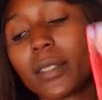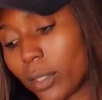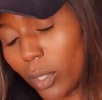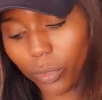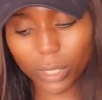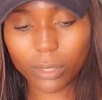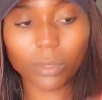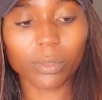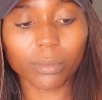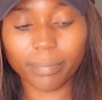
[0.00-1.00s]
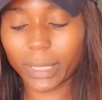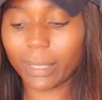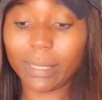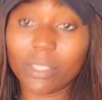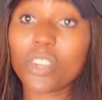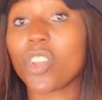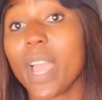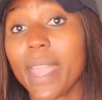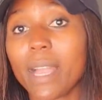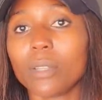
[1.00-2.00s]
So just to
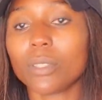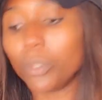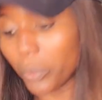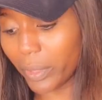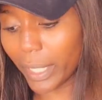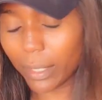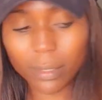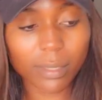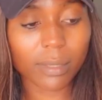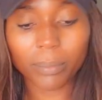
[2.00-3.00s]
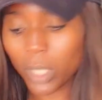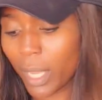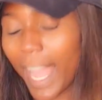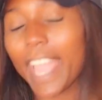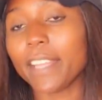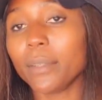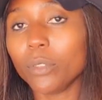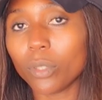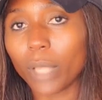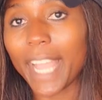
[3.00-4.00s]
try out new things.
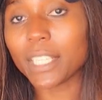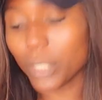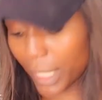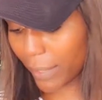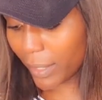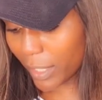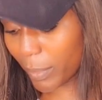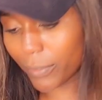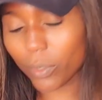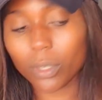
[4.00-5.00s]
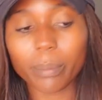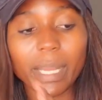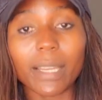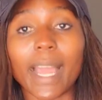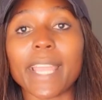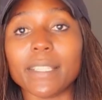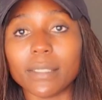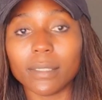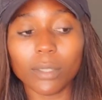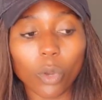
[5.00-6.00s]
I did this before, but I
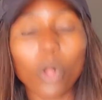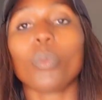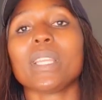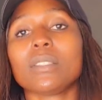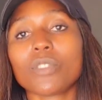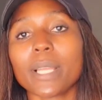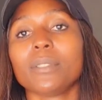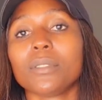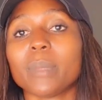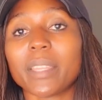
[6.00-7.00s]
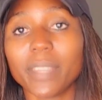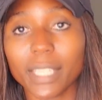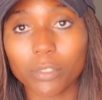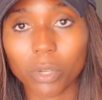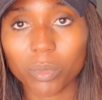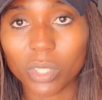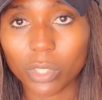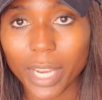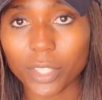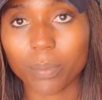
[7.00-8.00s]
always try to do my things from
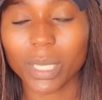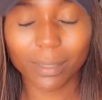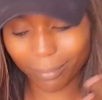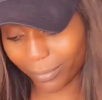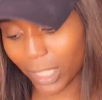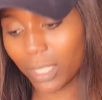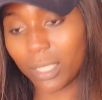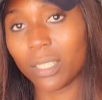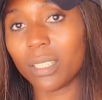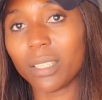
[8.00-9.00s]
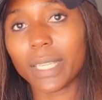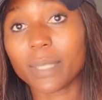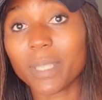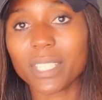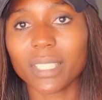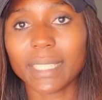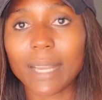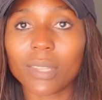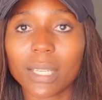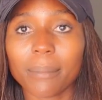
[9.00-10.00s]
scratch. But especially
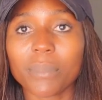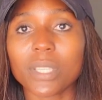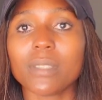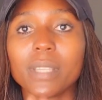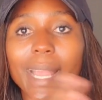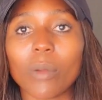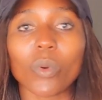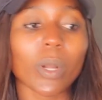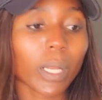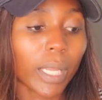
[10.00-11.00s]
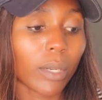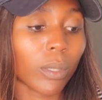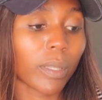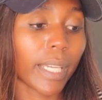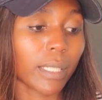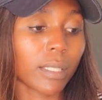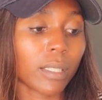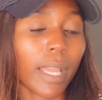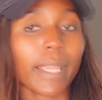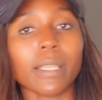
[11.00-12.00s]
now that I'm busy, I work and all
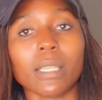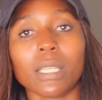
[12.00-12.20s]
that, I